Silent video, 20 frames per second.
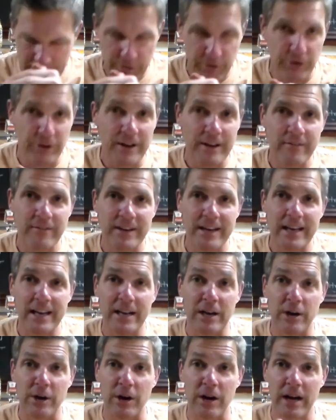not really even
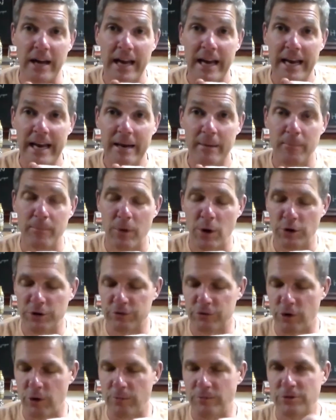getting a malt
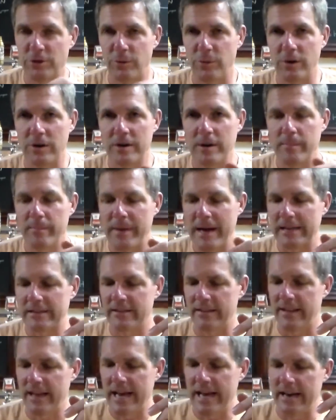aroma, so we'll come back
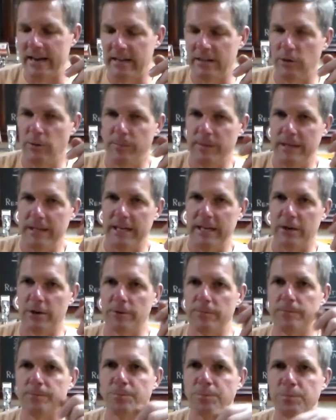to that a little bit
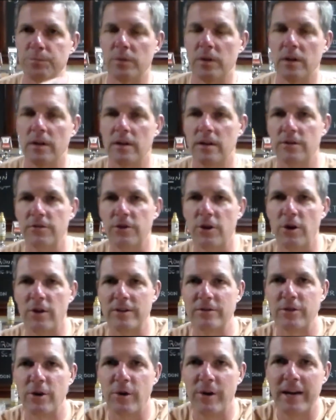later. So
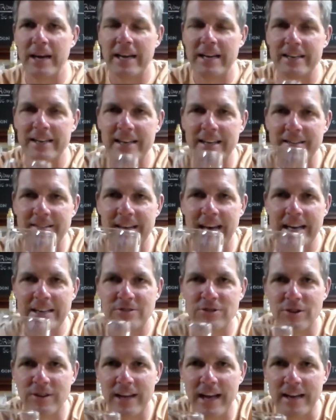let's go ahead and get a
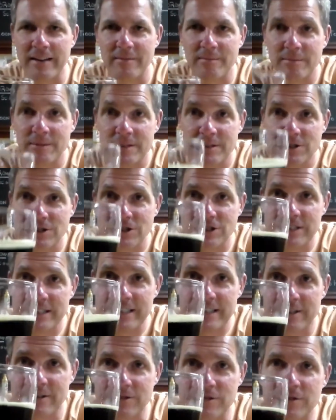taste on that.
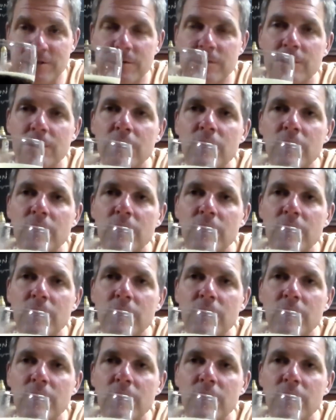Cheers.